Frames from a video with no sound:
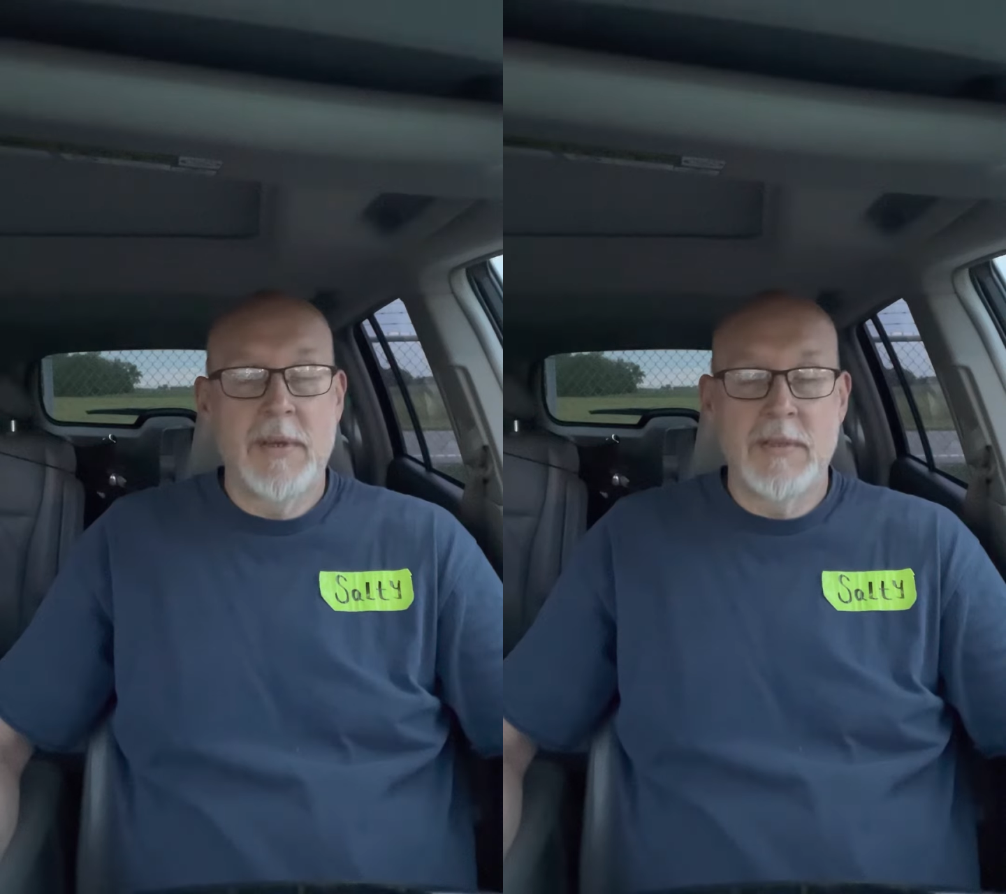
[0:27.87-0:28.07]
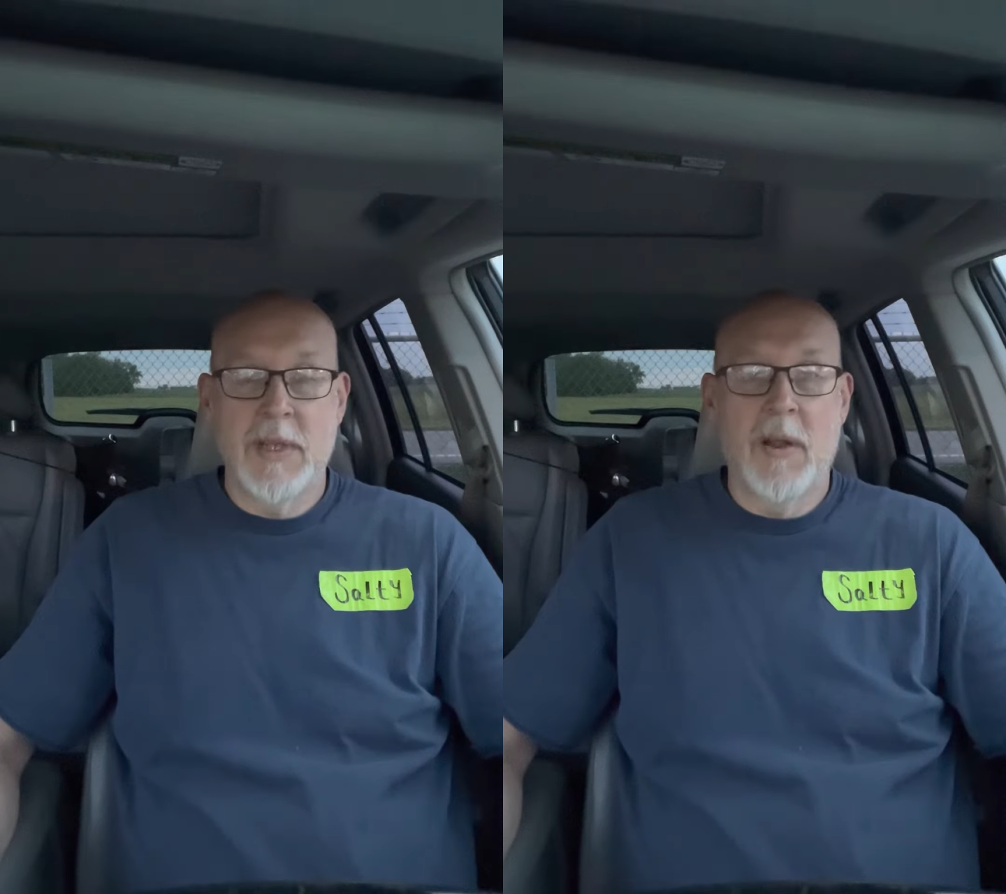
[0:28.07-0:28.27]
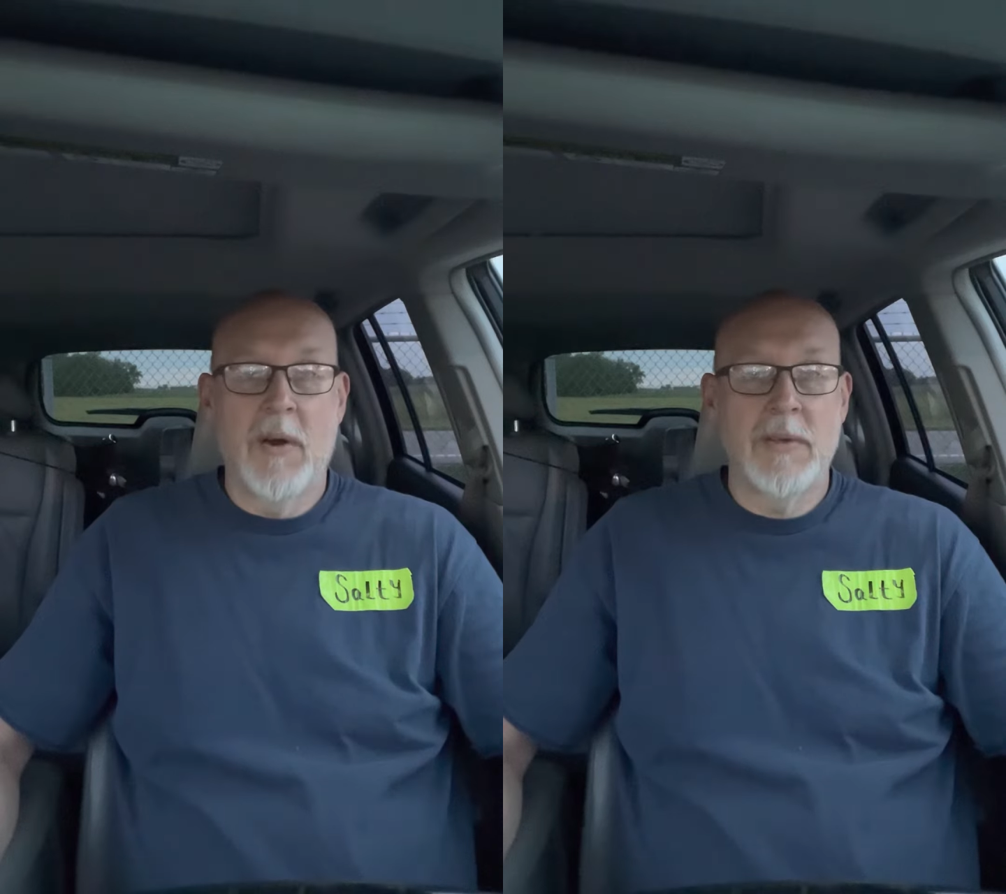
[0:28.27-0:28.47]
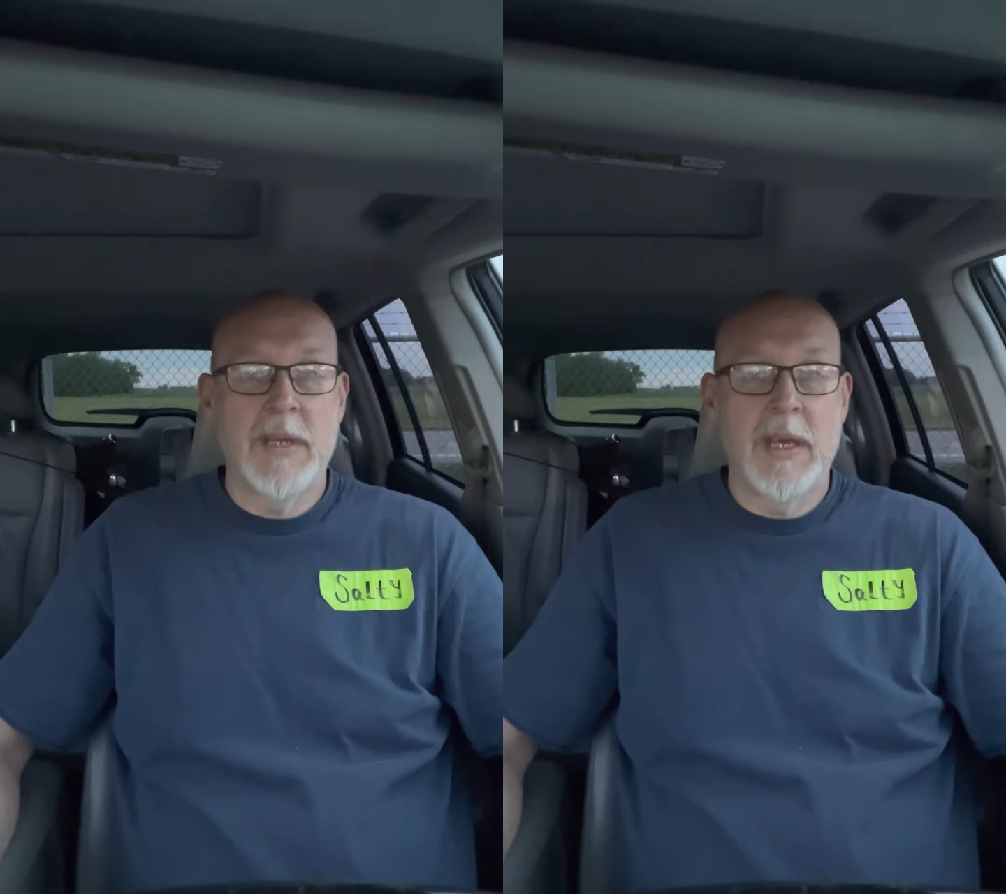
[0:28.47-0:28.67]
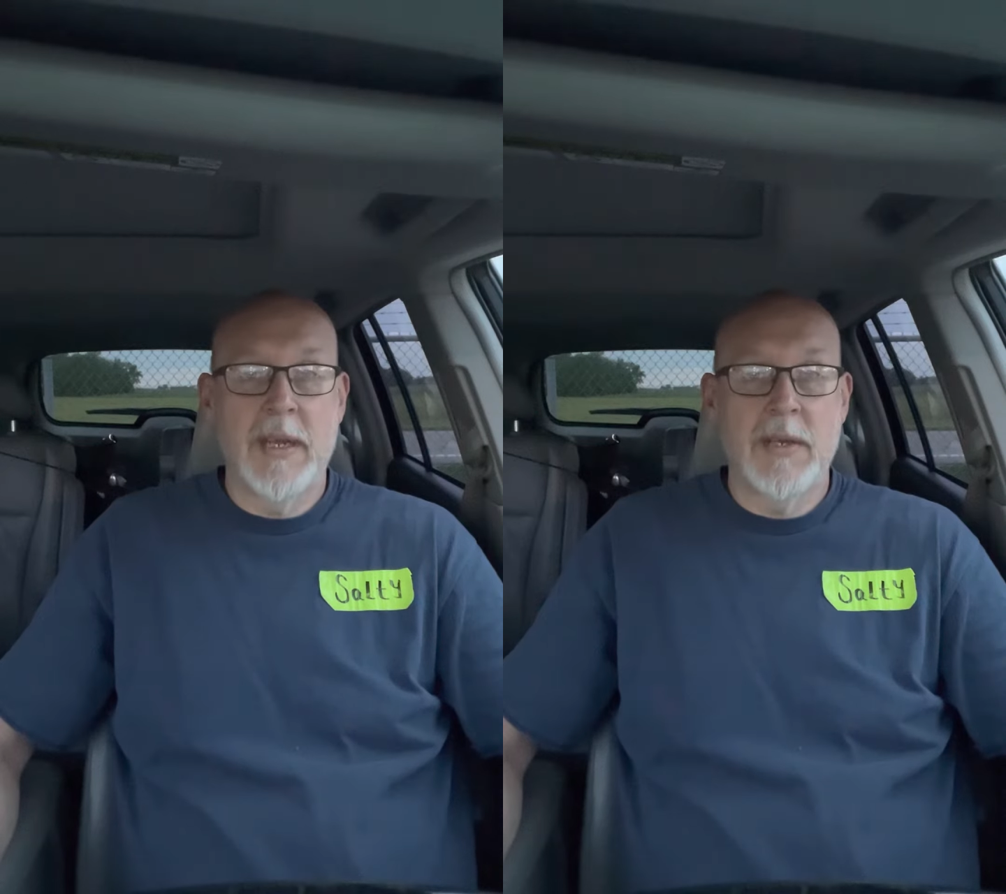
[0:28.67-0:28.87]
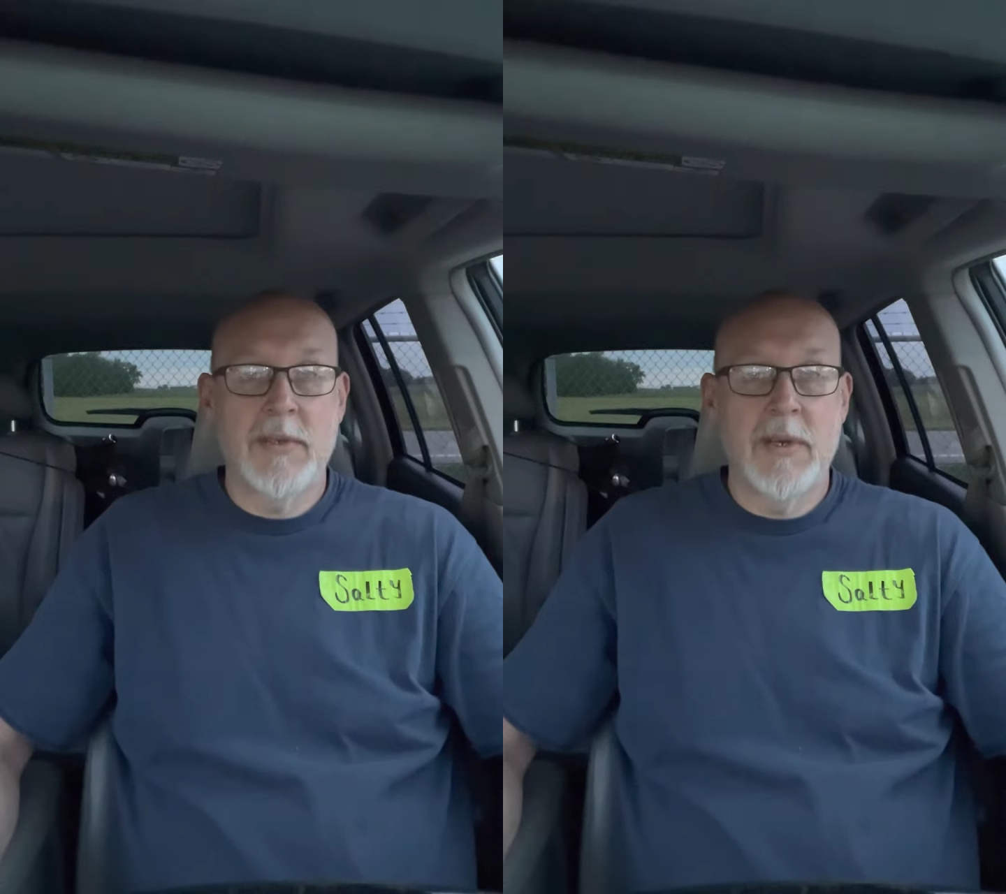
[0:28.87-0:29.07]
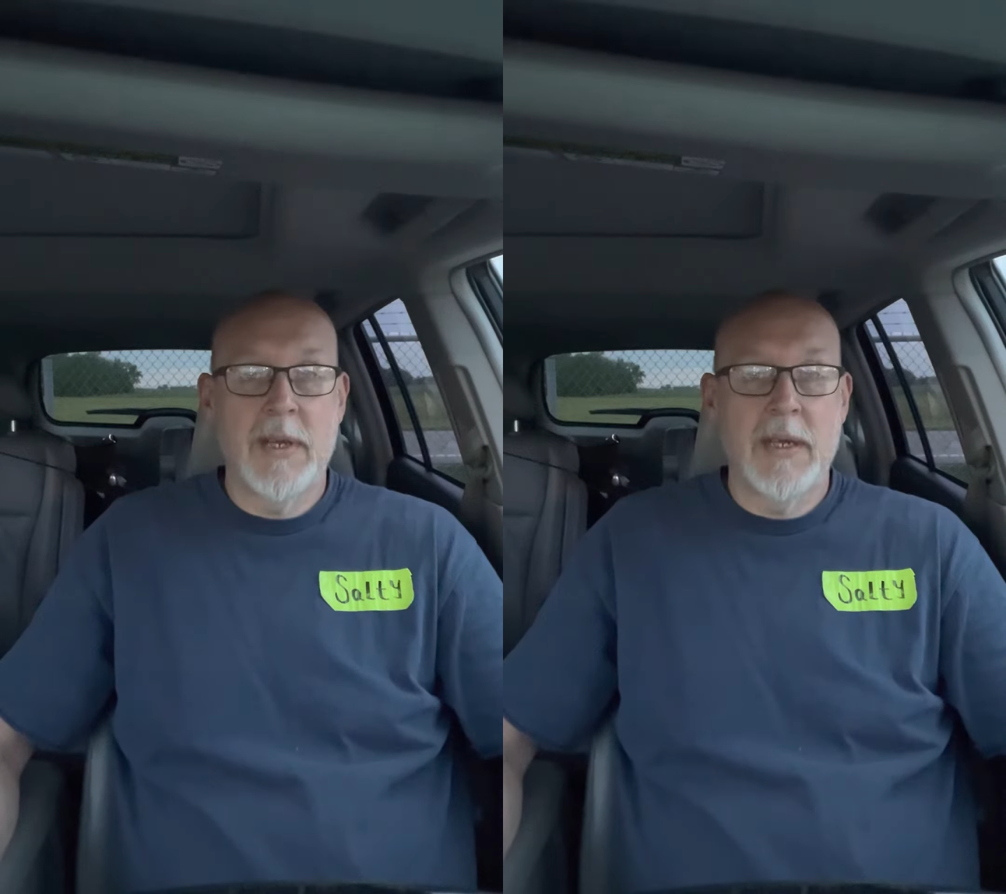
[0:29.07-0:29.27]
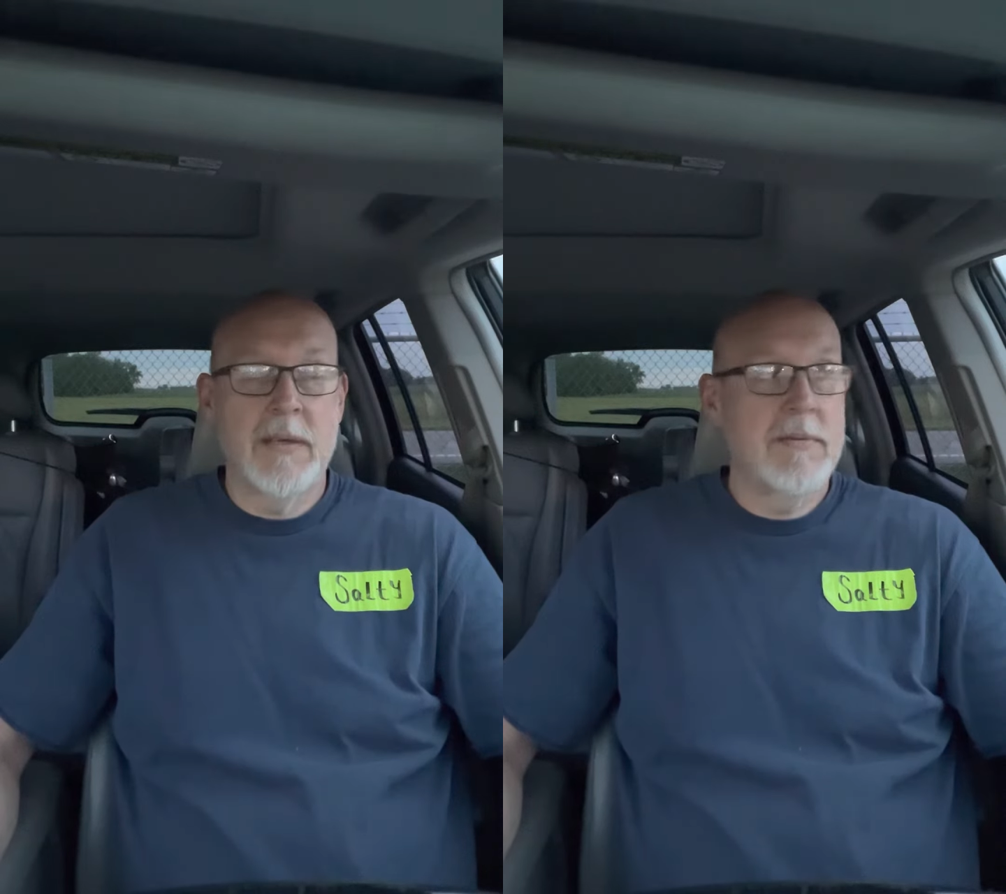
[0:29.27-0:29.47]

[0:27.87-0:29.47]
was a long day yesterday.